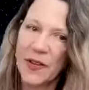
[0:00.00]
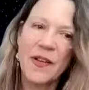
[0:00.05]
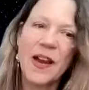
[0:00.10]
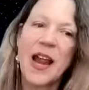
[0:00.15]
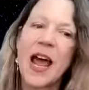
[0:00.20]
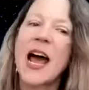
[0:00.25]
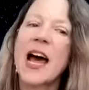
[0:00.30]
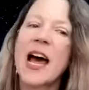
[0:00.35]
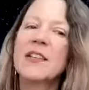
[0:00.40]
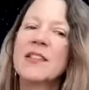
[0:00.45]
It
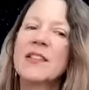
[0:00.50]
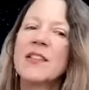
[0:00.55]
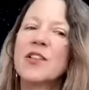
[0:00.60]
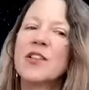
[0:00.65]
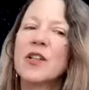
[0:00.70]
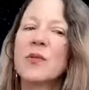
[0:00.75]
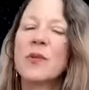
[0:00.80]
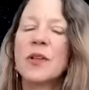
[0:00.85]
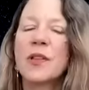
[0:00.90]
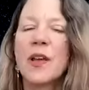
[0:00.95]
has to
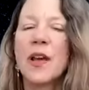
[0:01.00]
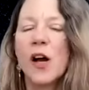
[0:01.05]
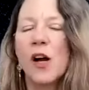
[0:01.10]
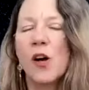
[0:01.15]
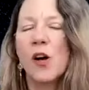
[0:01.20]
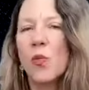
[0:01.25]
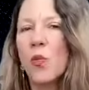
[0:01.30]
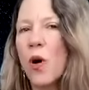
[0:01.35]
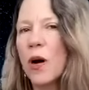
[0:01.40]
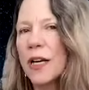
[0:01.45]
do with
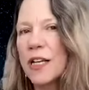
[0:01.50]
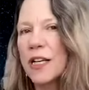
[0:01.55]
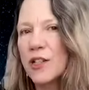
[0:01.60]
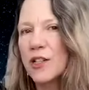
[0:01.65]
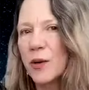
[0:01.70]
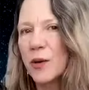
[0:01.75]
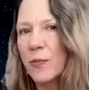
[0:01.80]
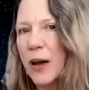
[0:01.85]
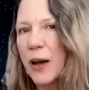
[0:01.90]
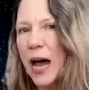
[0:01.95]
wanting
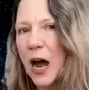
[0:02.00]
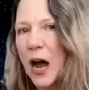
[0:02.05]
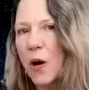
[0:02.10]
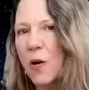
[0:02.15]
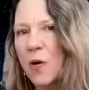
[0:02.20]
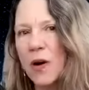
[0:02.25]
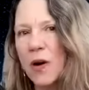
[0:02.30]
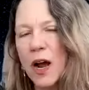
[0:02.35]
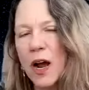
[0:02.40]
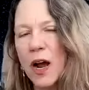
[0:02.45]
to
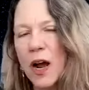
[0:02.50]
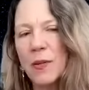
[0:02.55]
power